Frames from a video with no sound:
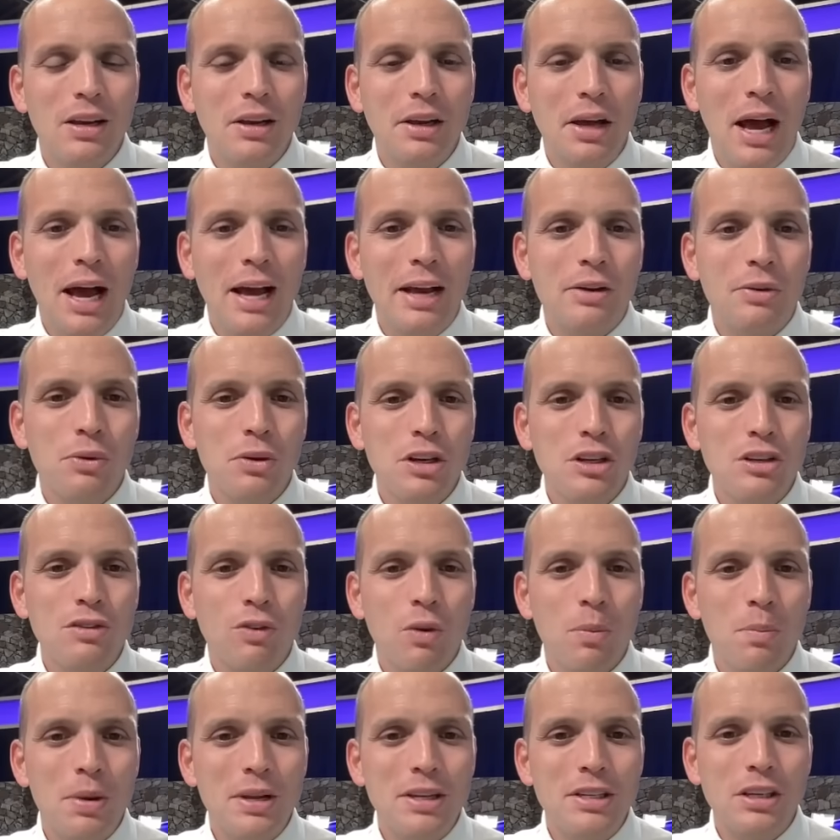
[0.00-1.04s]
Hi, Chris
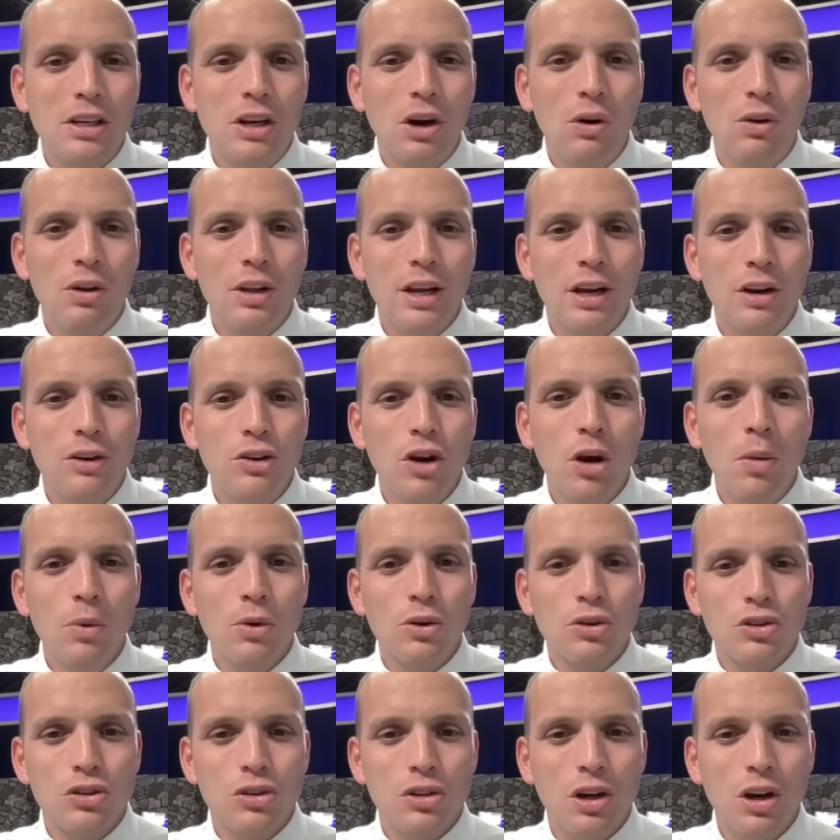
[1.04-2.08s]
from Pensacola here. No
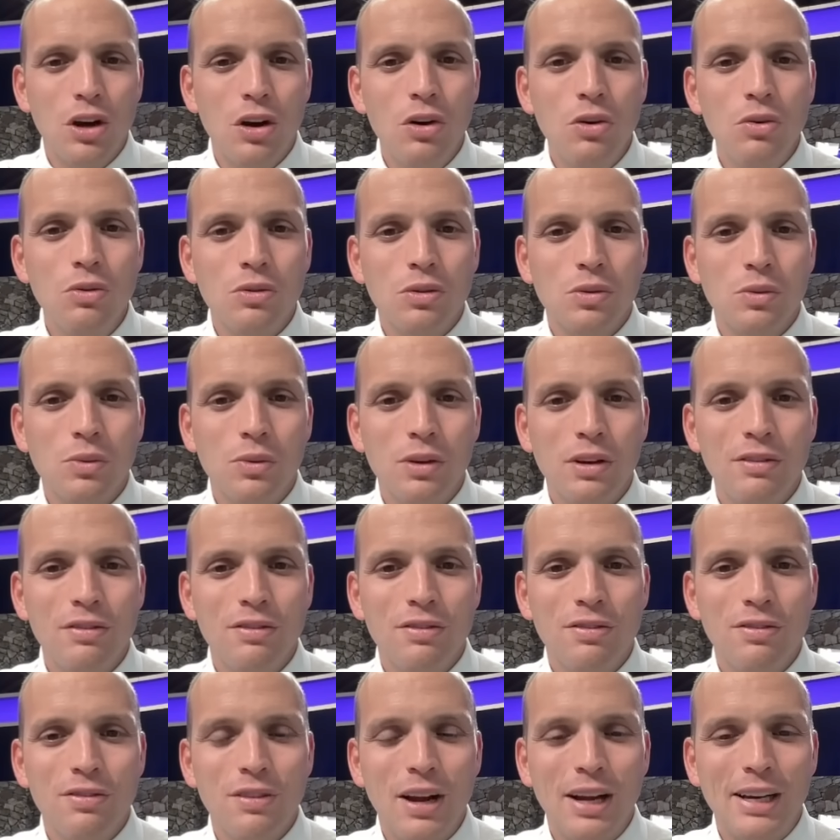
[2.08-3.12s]
more snow. We've
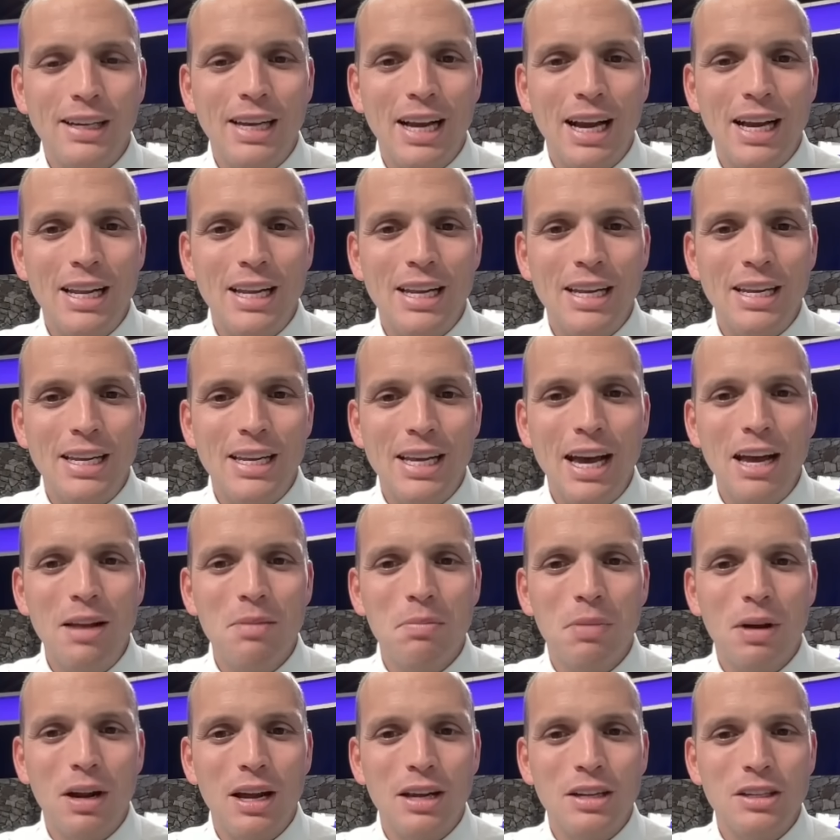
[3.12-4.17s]
not got any
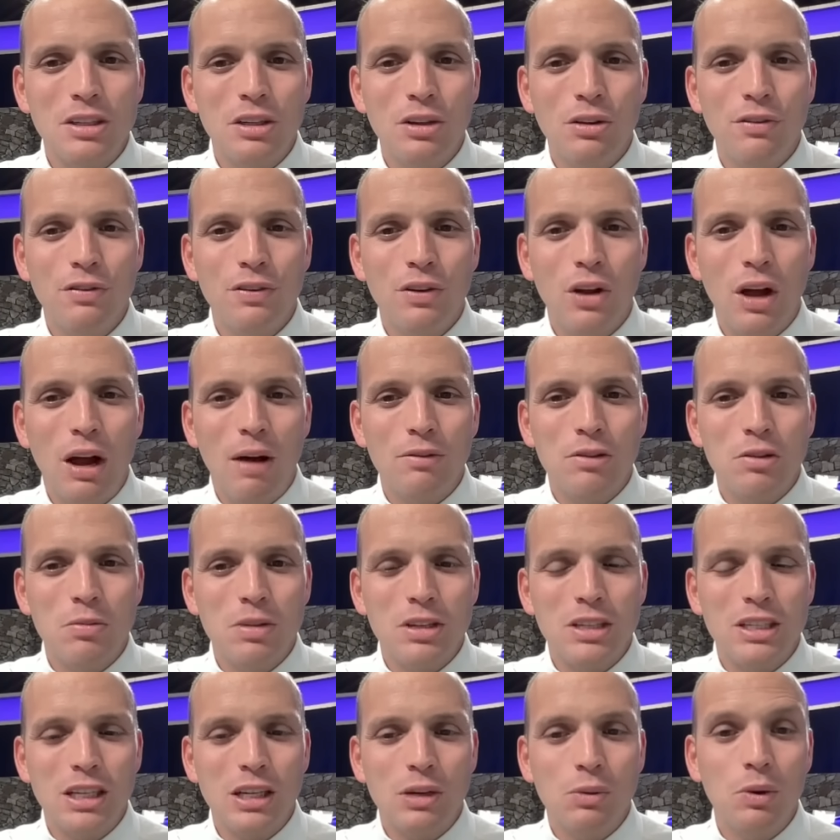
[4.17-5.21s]
yet, but I still feel
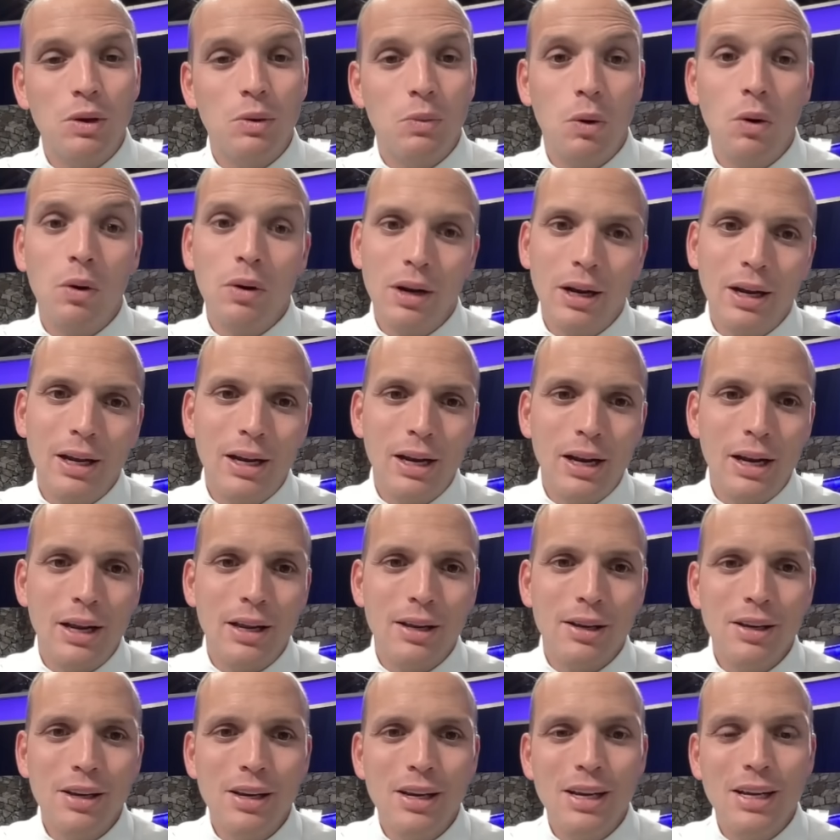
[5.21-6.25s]
optimistic we won't get any.